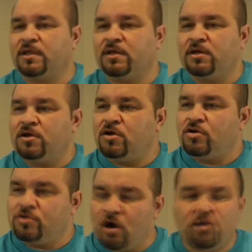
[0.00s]
You,
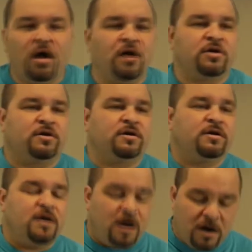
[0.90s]
no
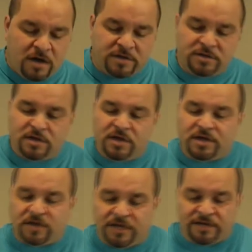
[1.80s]
longer
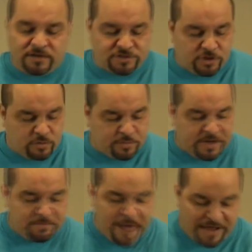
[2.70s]
unclean. Turn with
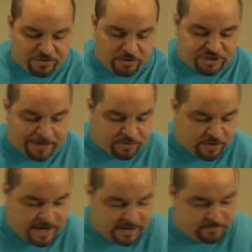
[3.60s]
me to Matthew
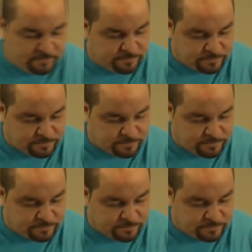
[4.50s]
chapter 8.